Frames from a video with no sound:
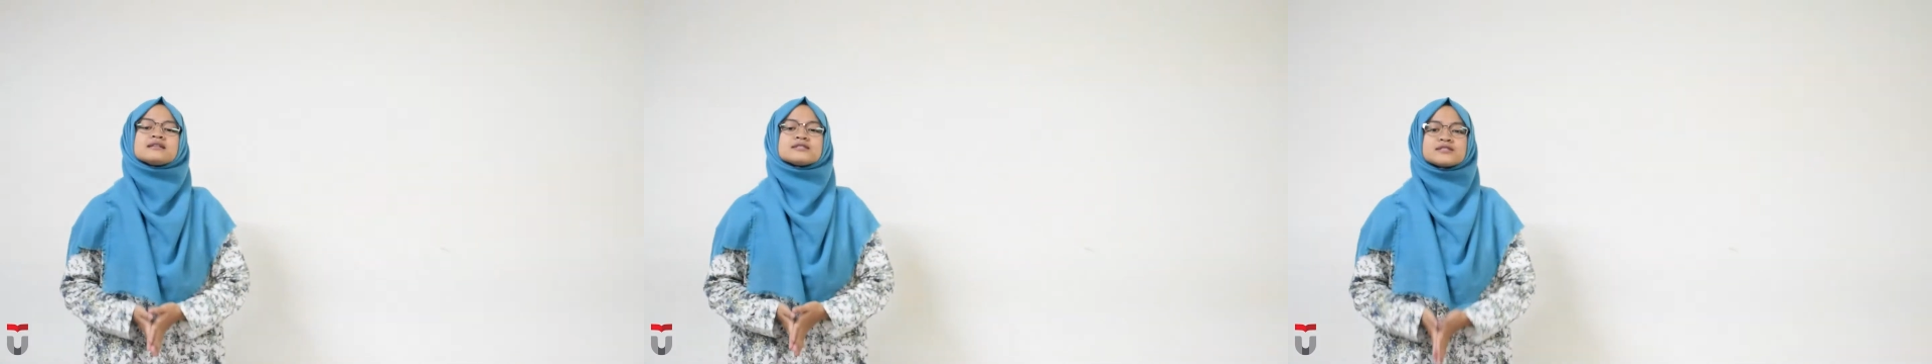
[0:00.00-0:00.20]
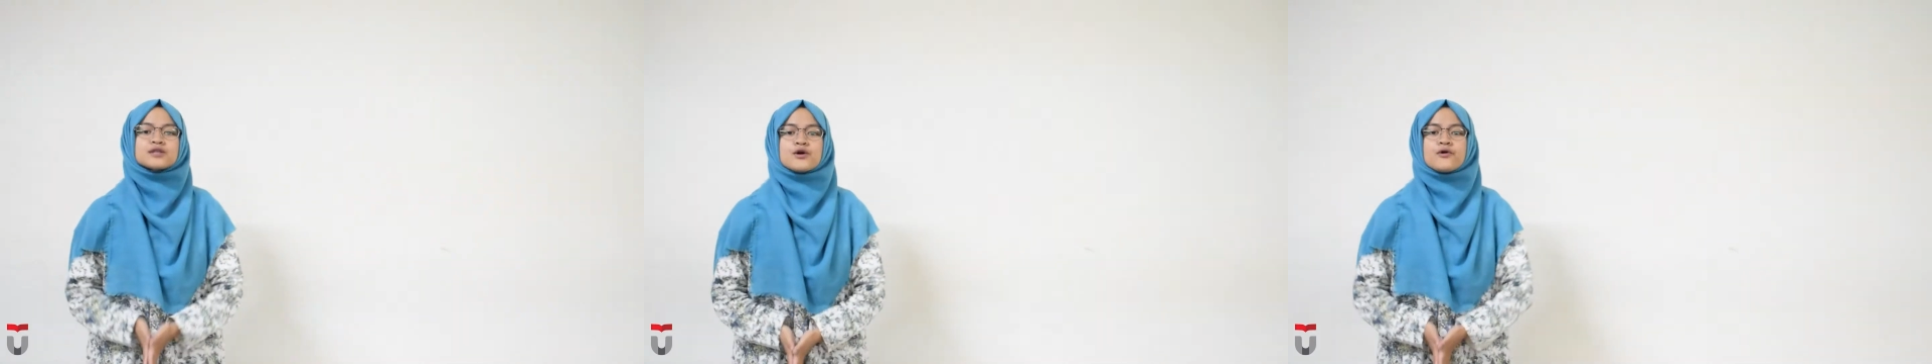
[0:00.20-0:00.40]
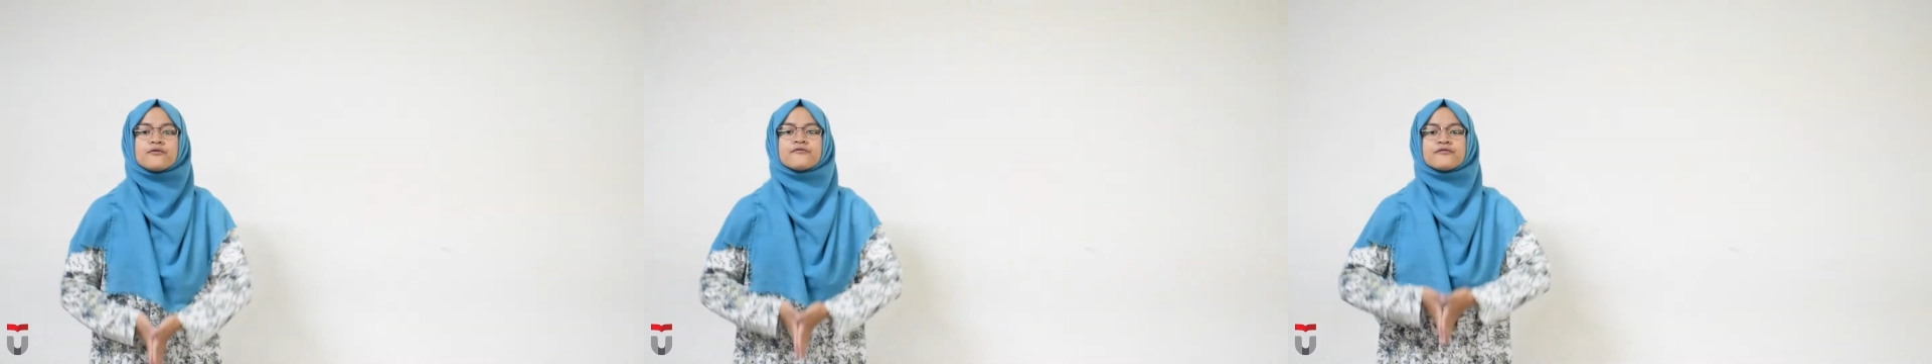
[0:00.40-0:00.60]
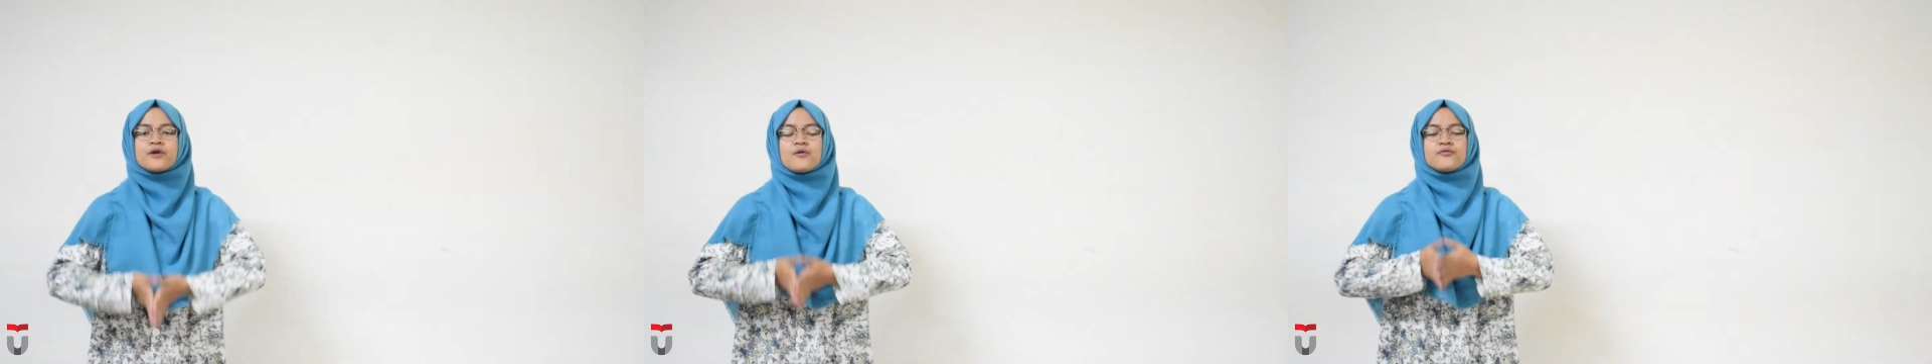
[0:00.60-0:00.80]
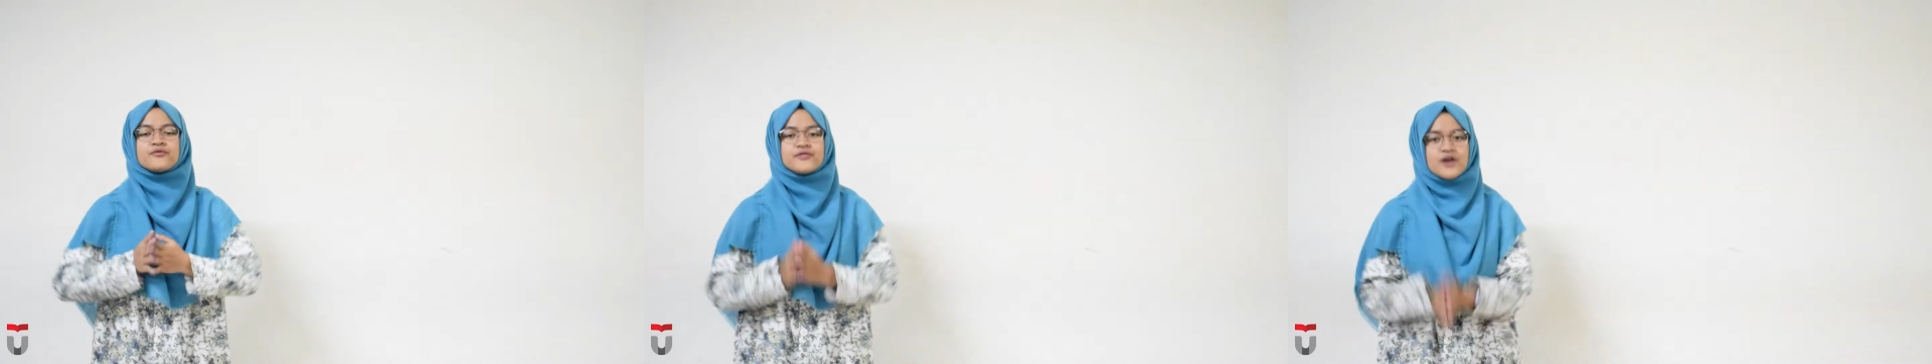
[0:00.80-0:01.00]
So
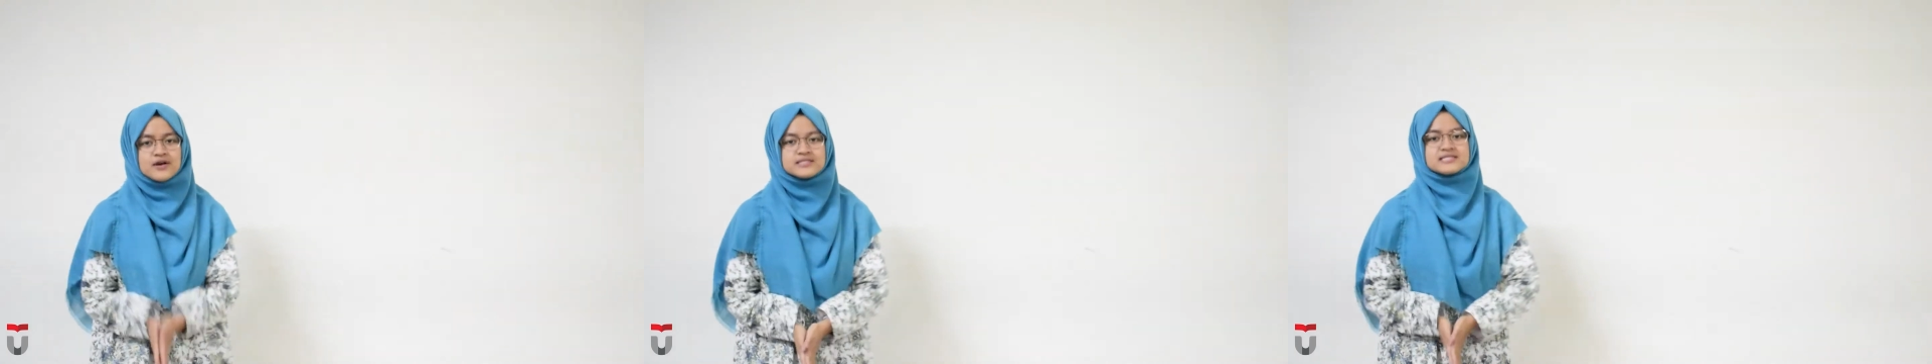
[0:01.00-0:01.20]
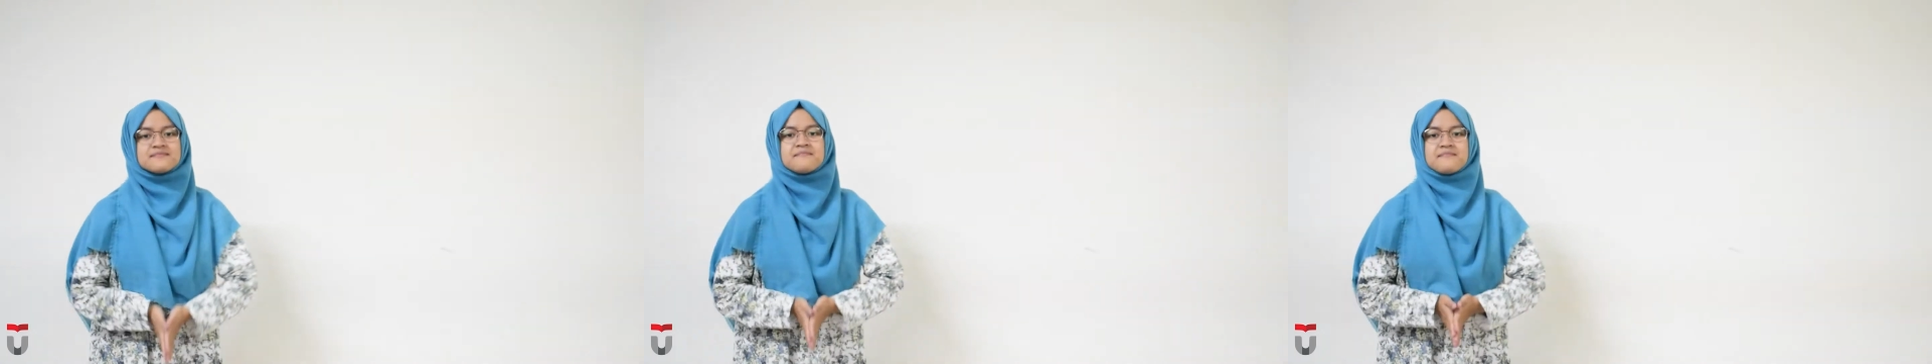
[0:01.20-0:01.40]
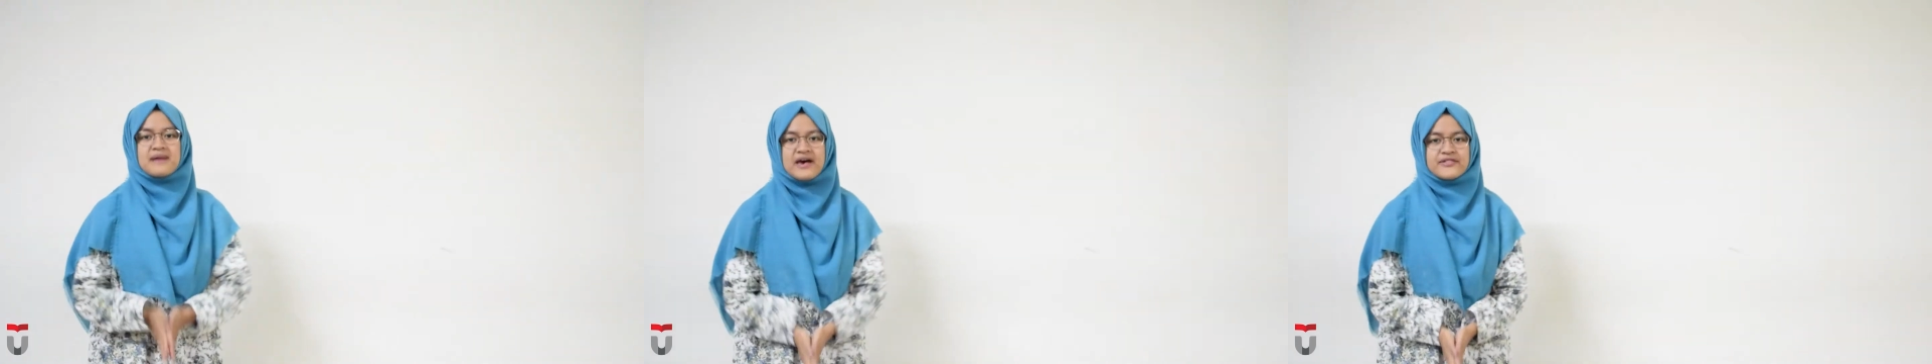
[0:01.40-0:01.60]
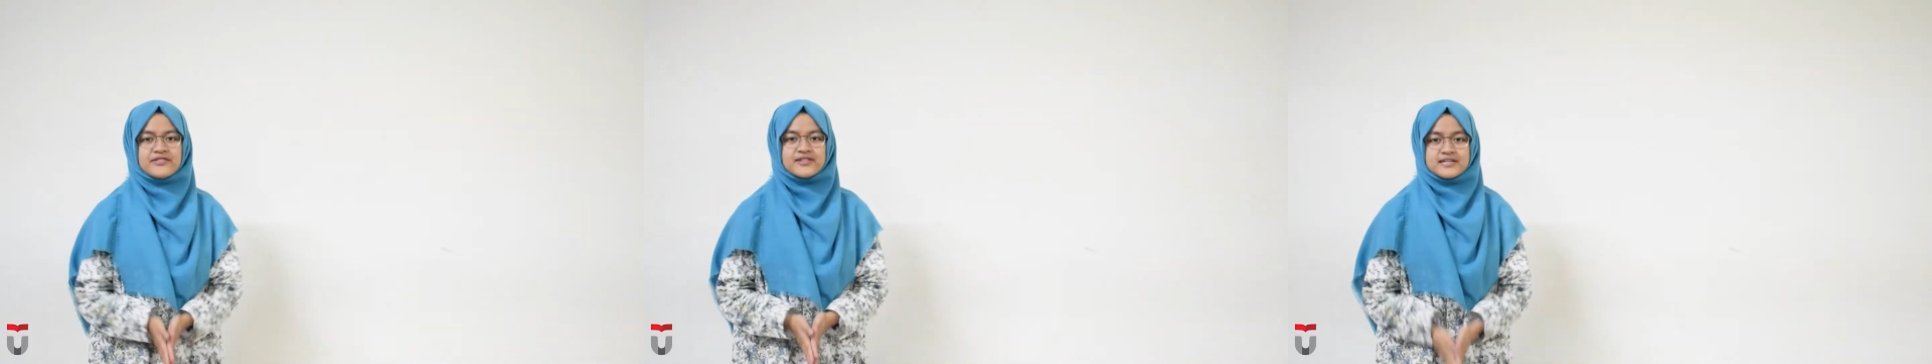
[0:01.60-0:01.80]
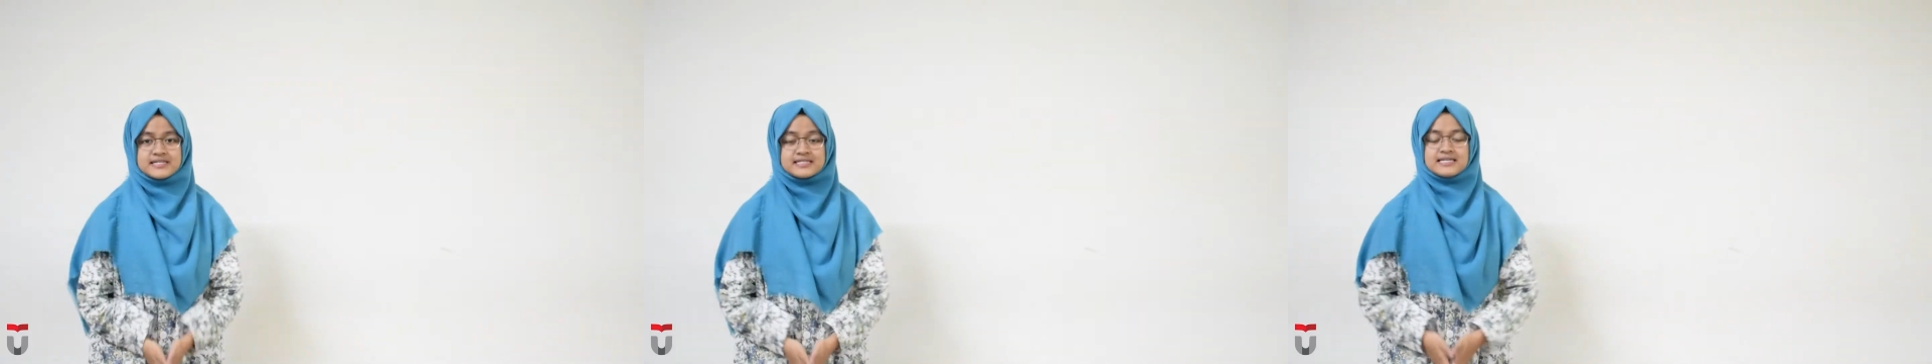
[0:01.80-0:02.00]
from those
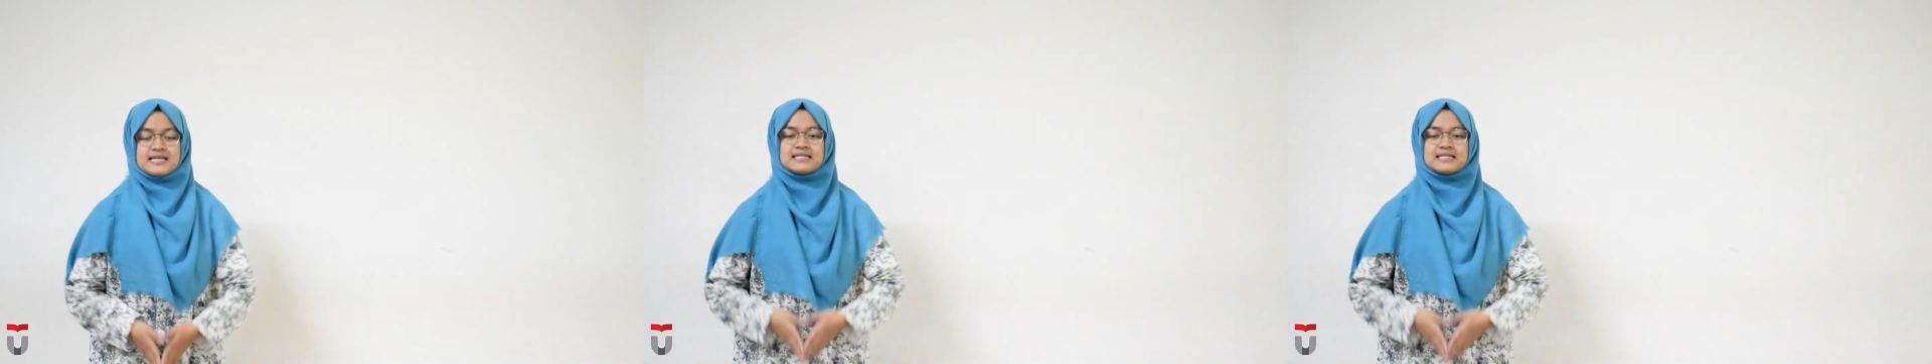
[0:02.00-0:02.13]
methods,